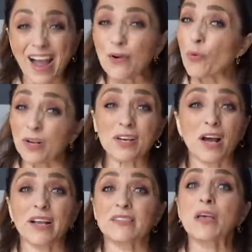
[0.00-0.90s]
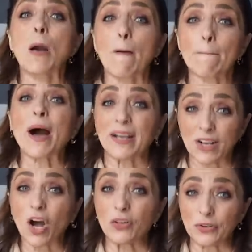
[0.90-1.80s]
I organize by
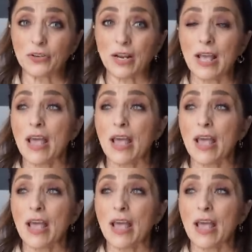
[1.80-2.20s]
color.